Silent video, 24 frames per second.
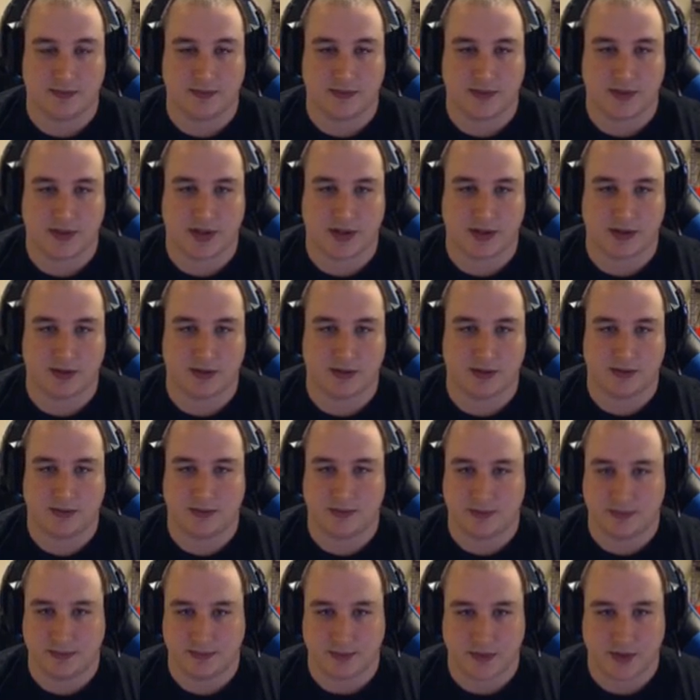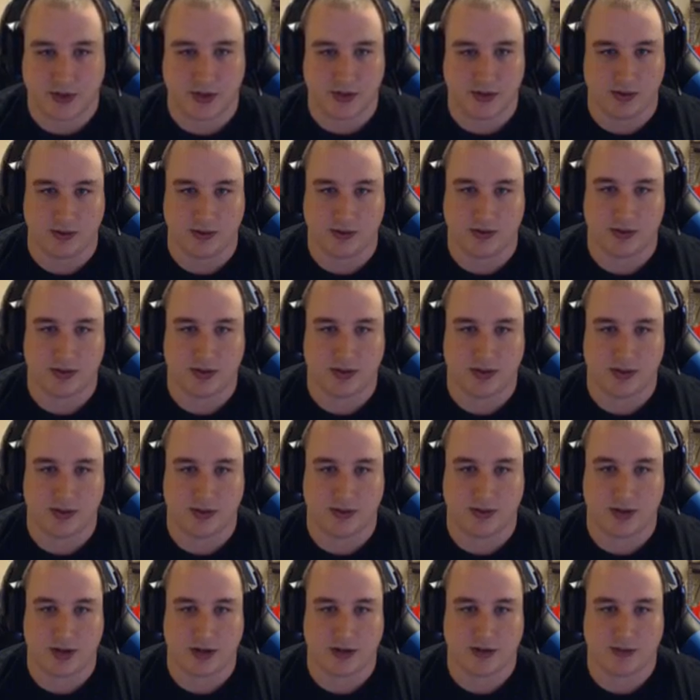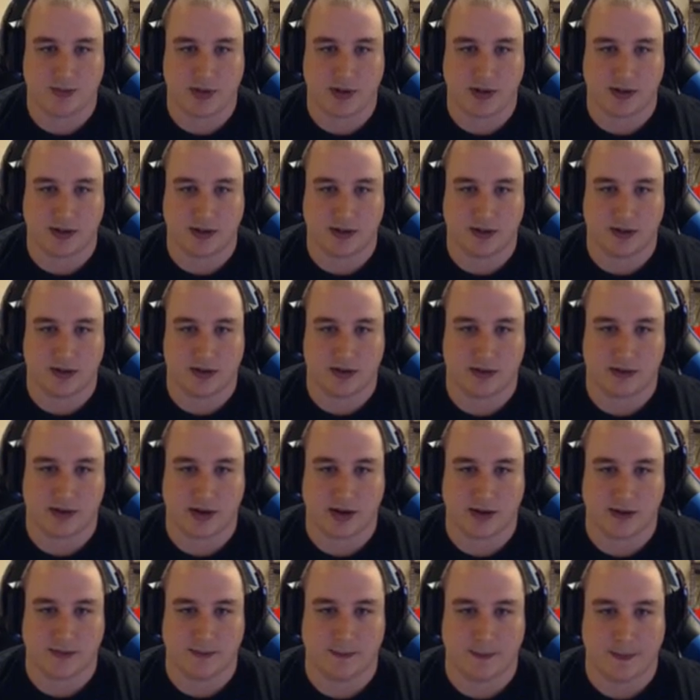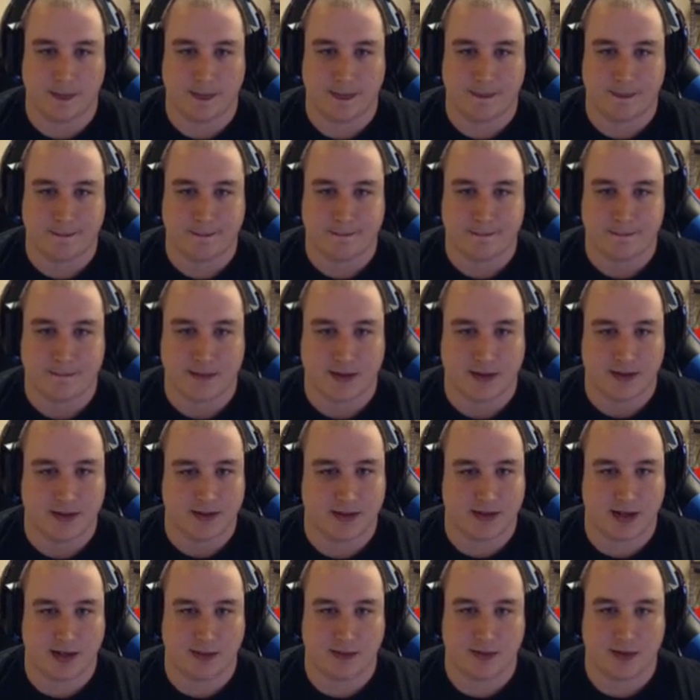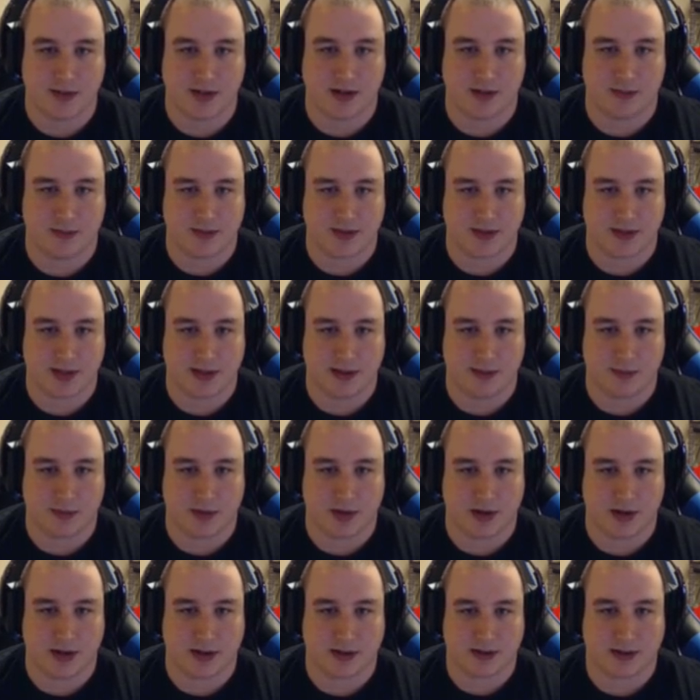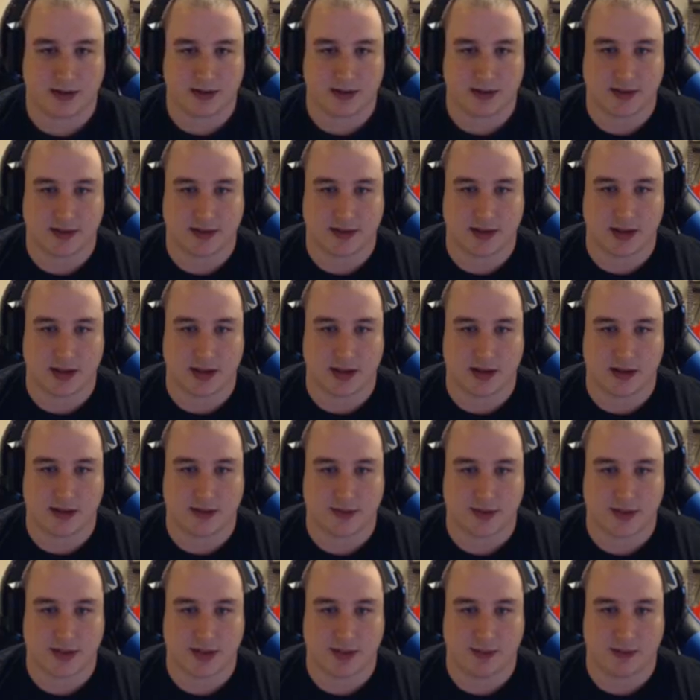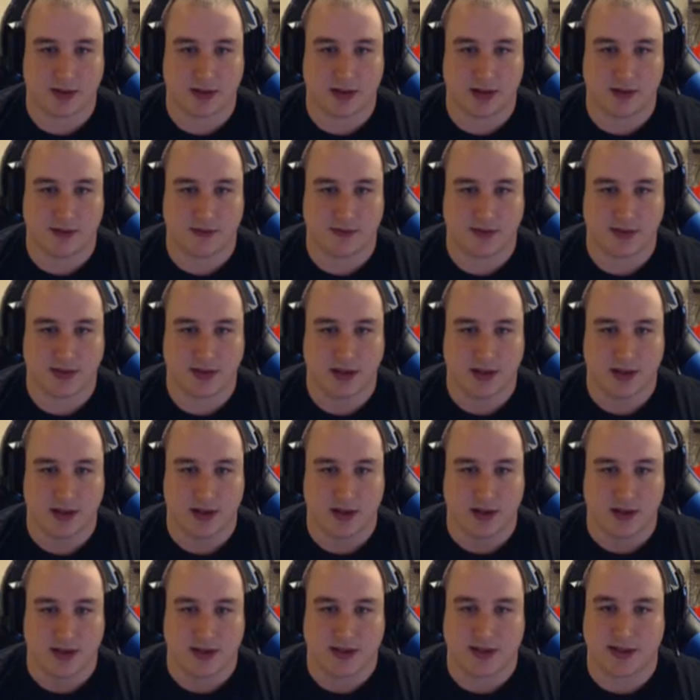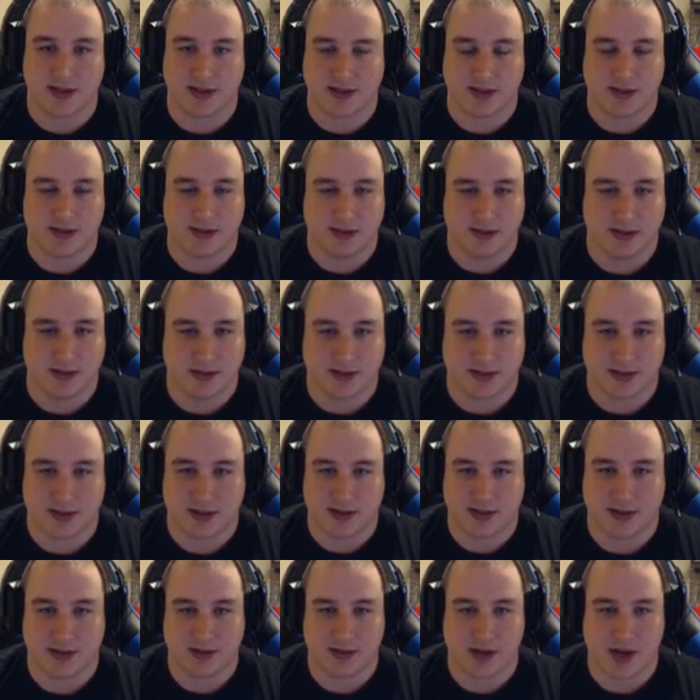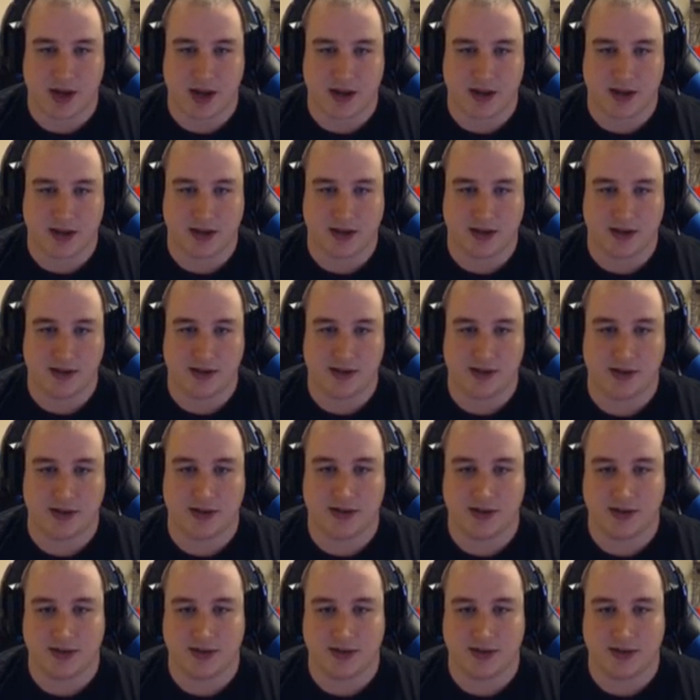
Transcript: So, huge HP already. Same gems, same rings, same gloves. Ceciles, okay, you can do